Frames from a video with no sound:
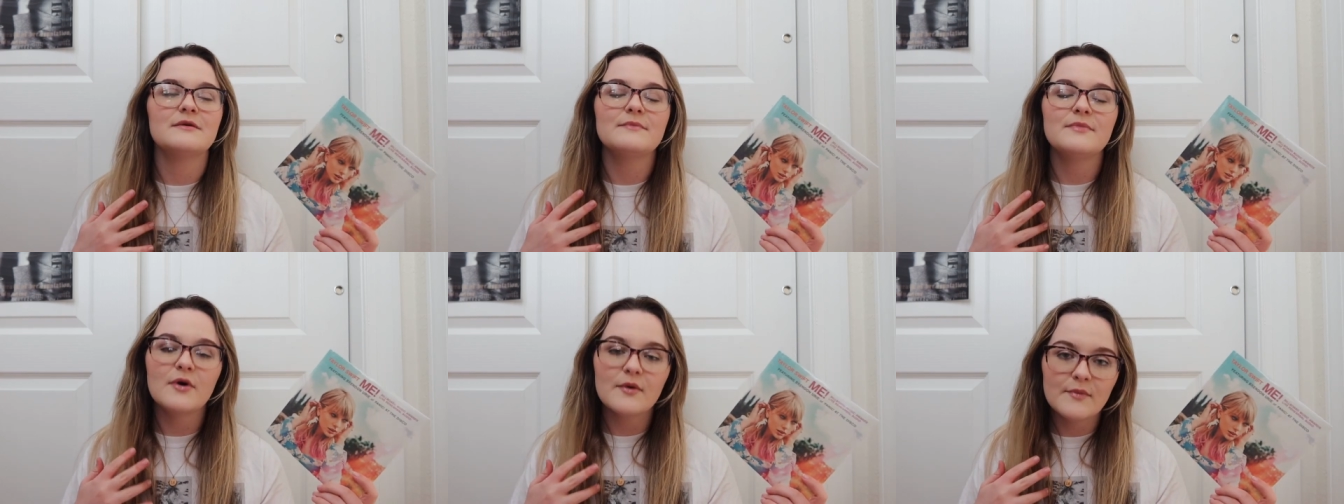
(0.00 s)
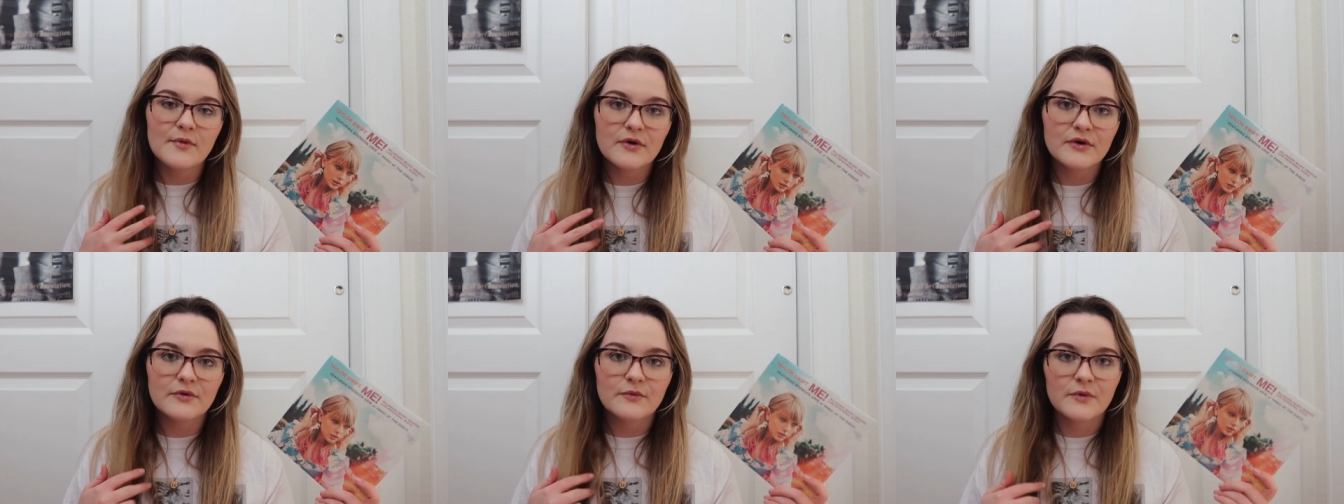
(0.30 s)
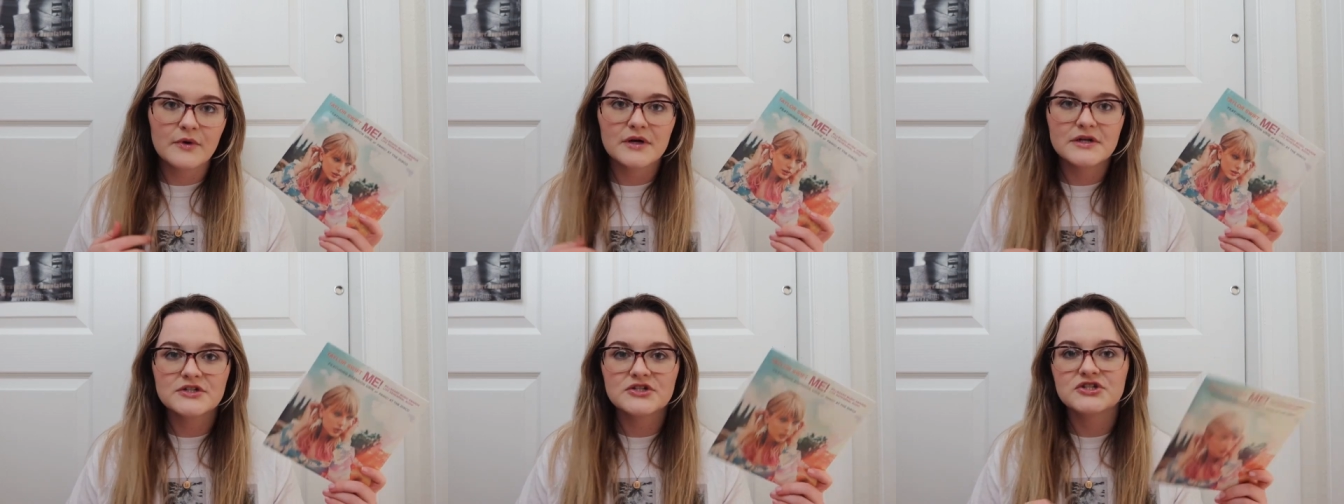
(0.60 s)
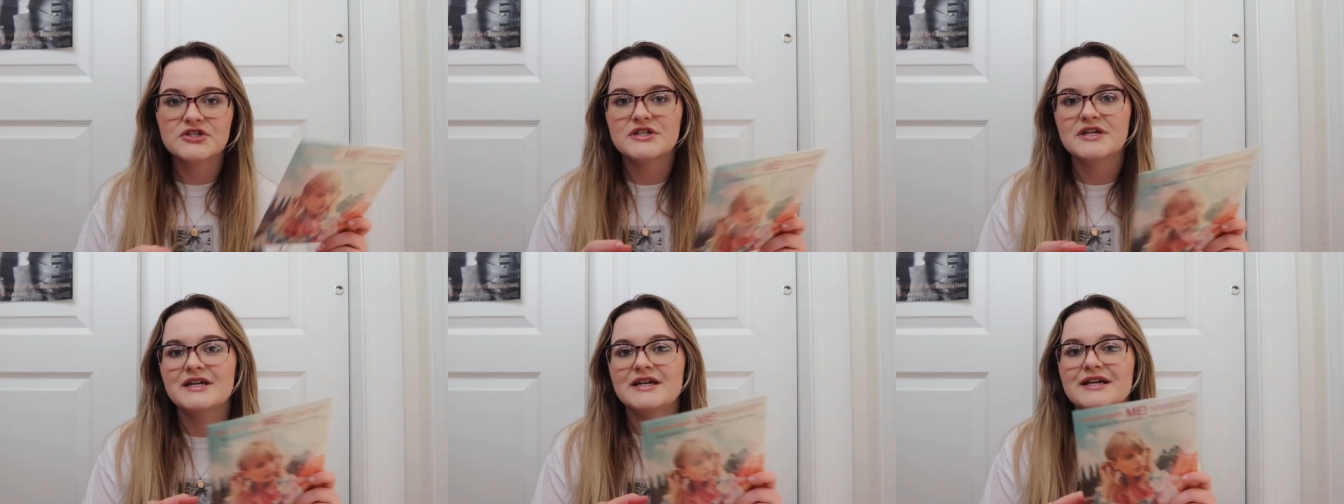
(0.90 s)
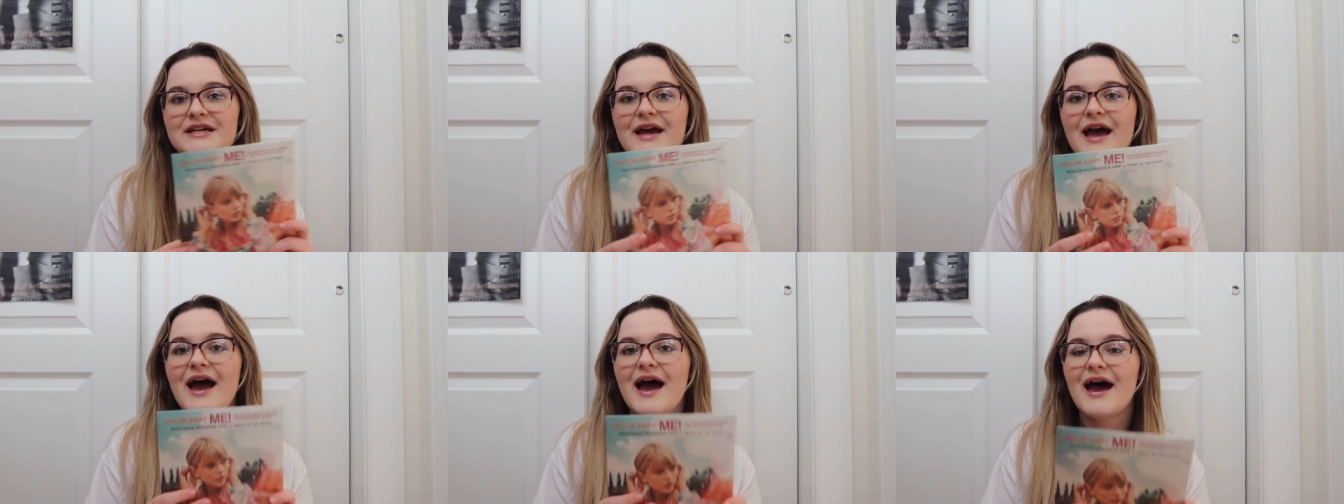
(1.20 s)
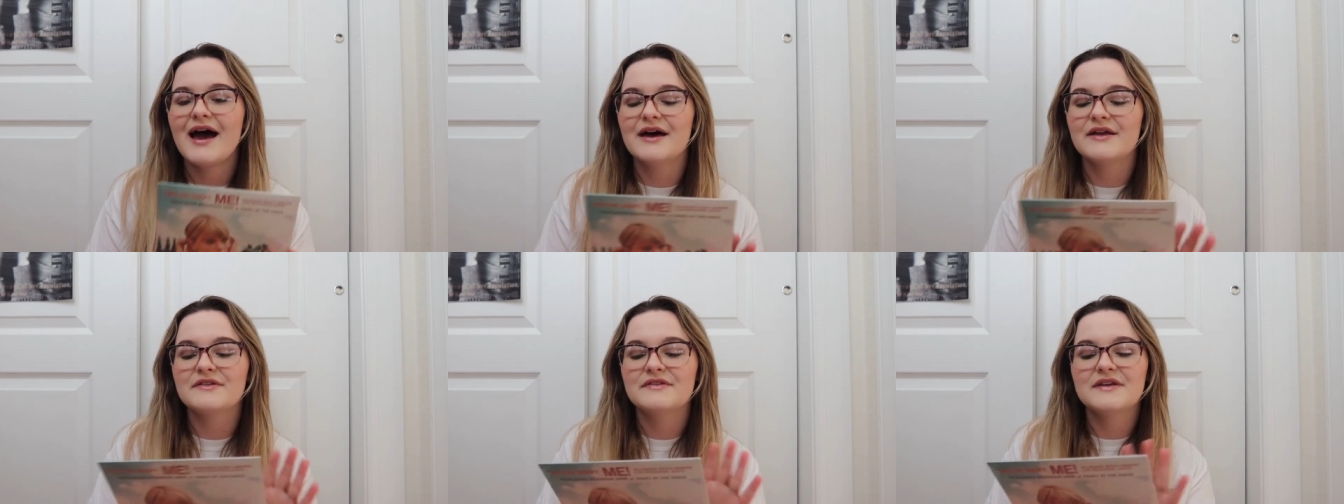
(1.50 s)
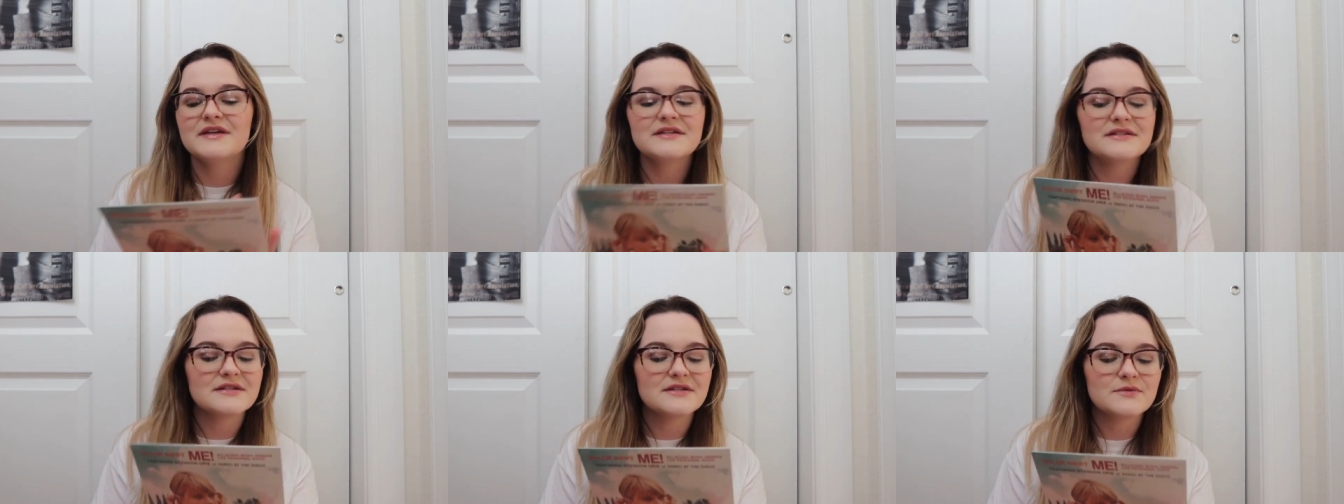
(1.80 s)
Billboard Awards she had
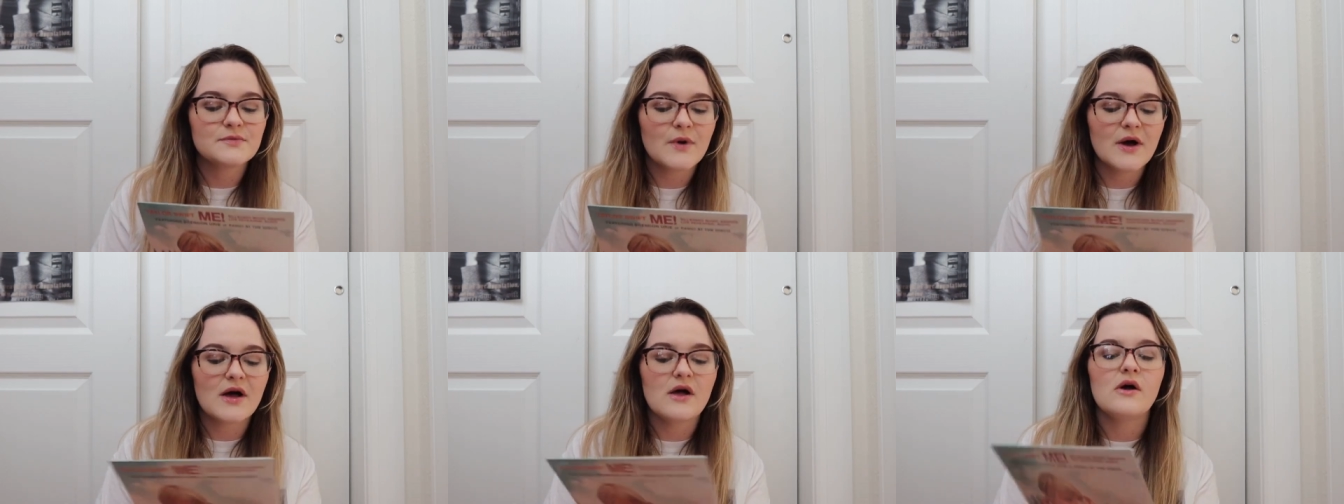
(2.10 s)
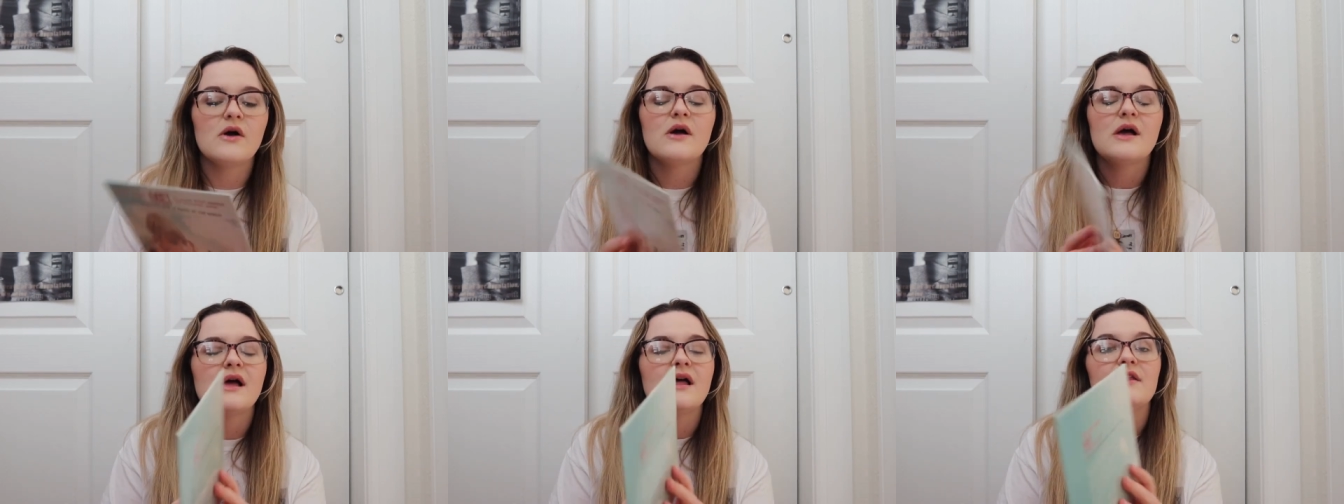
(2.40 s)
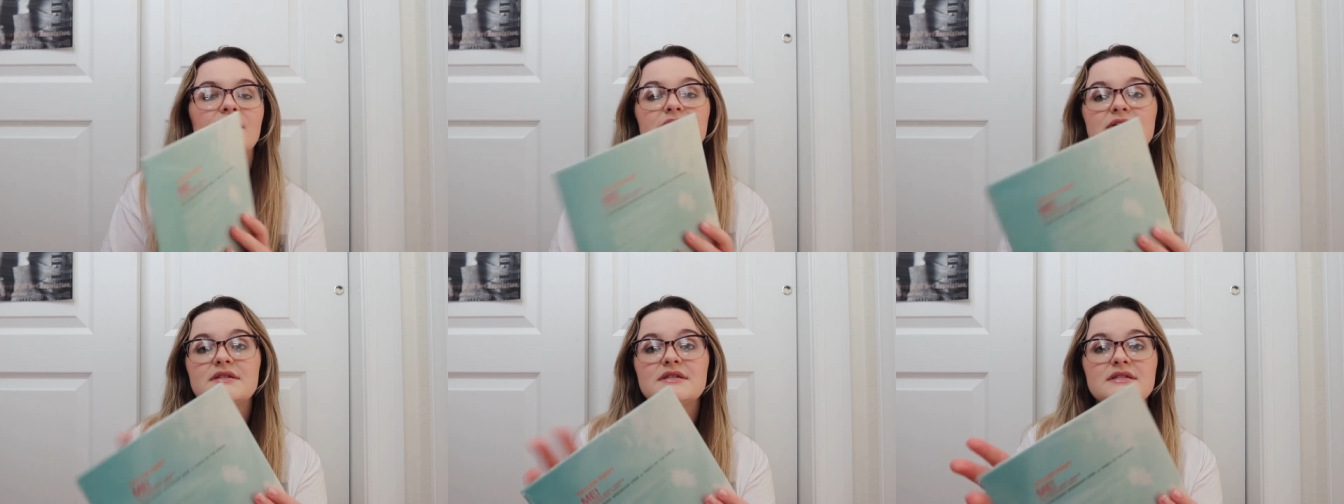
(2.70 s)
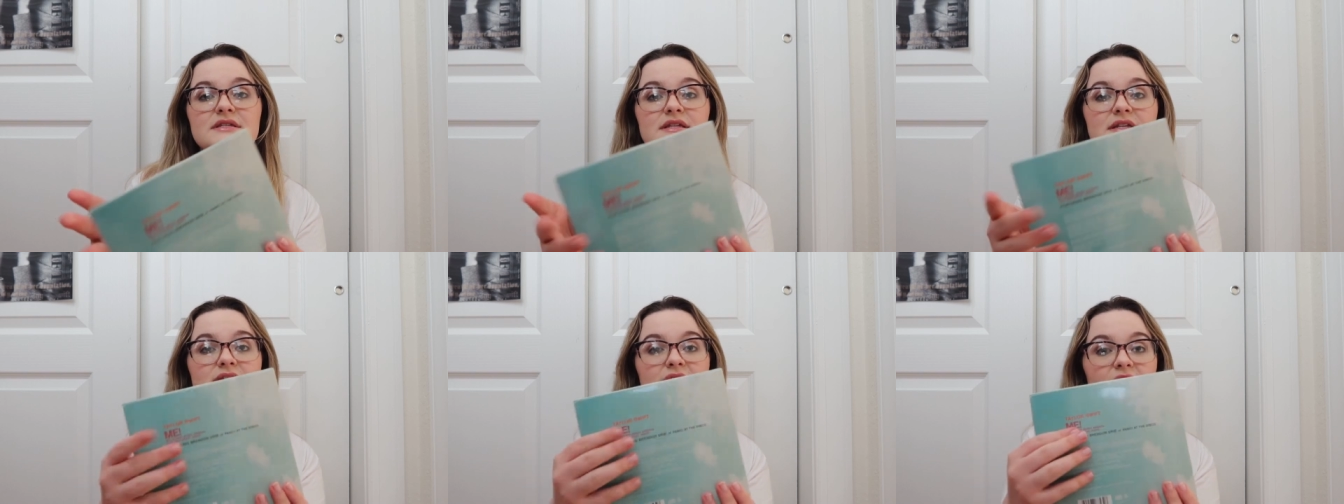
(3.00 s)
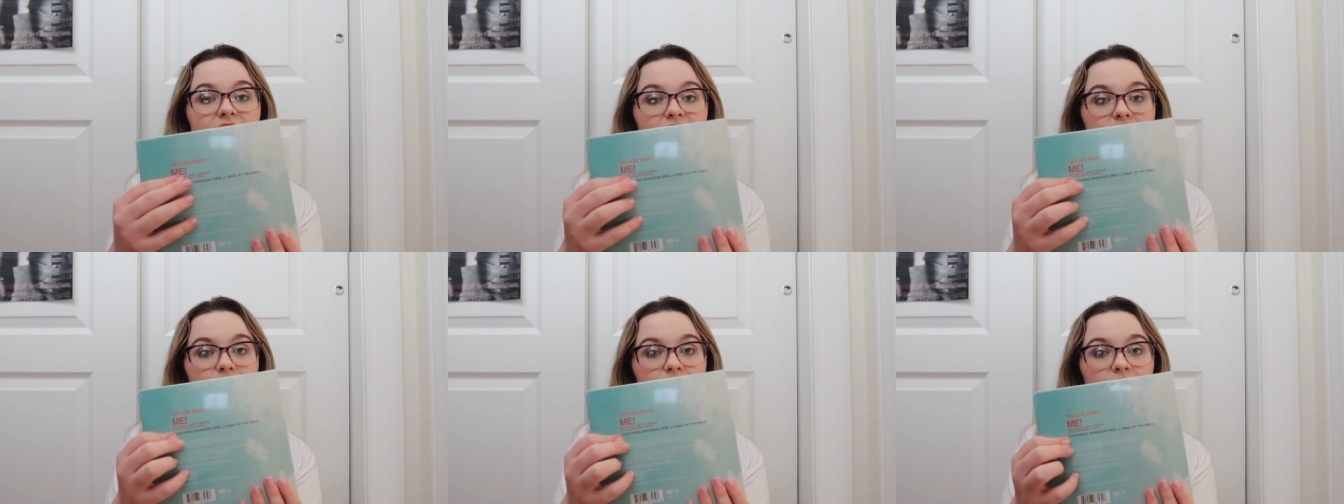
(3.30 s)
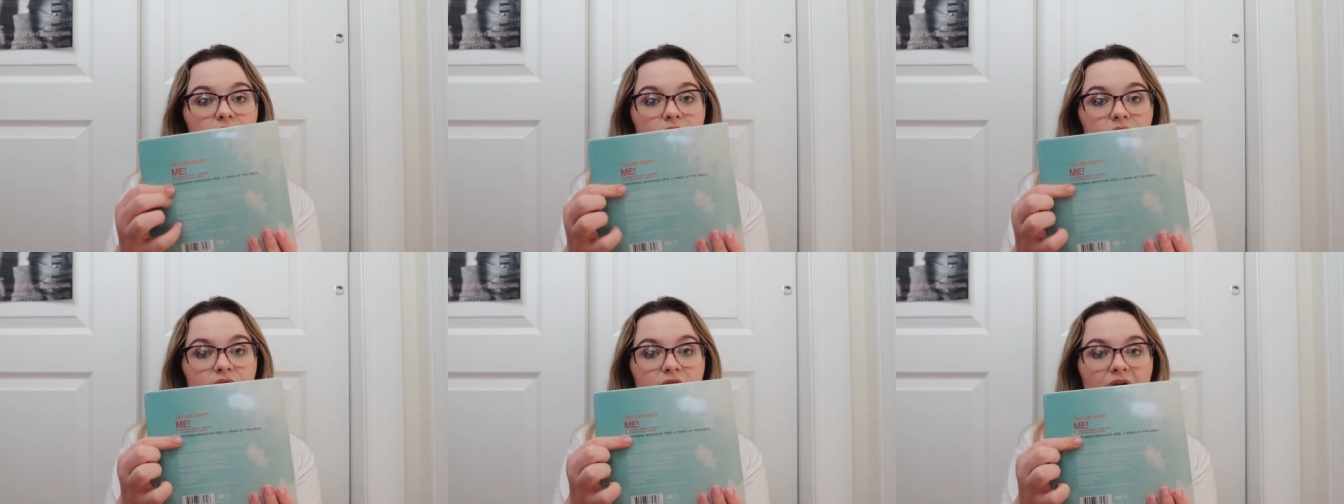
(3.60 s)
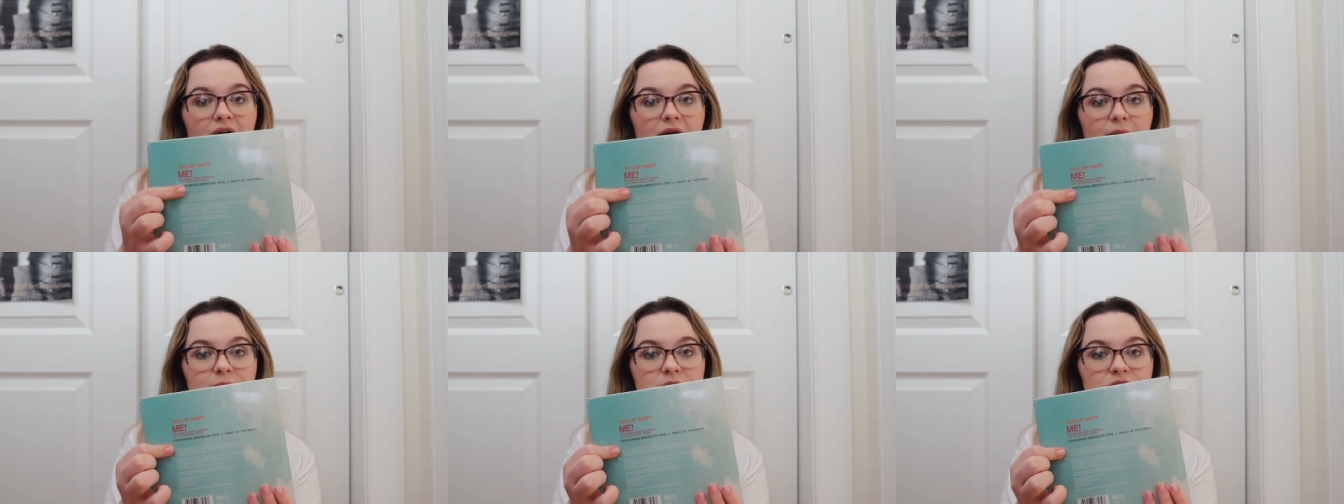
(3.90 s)
these as well. This has never been
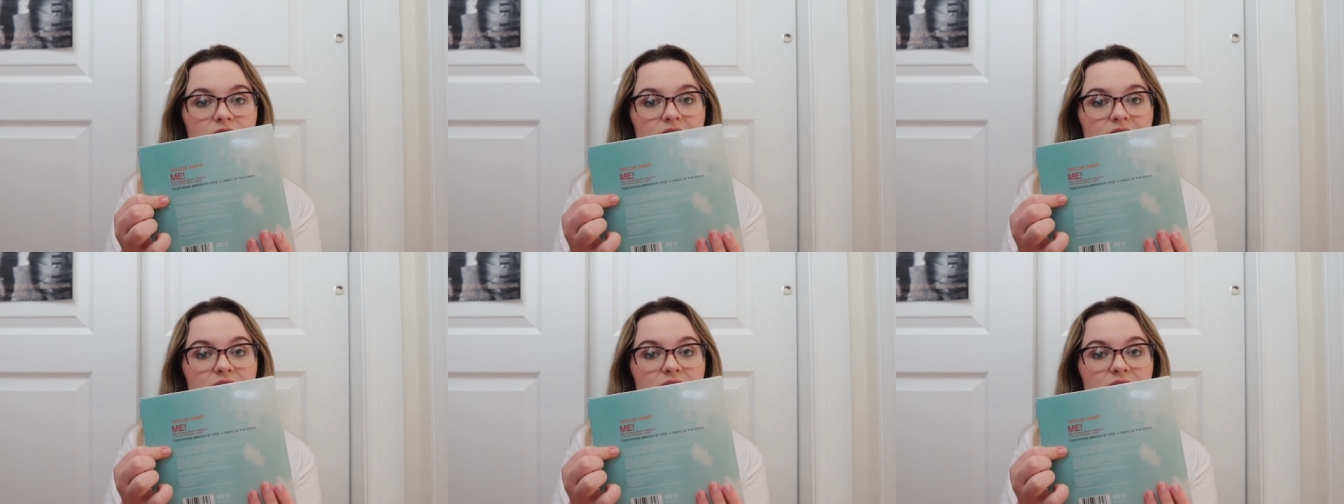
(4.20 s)
unwrapped.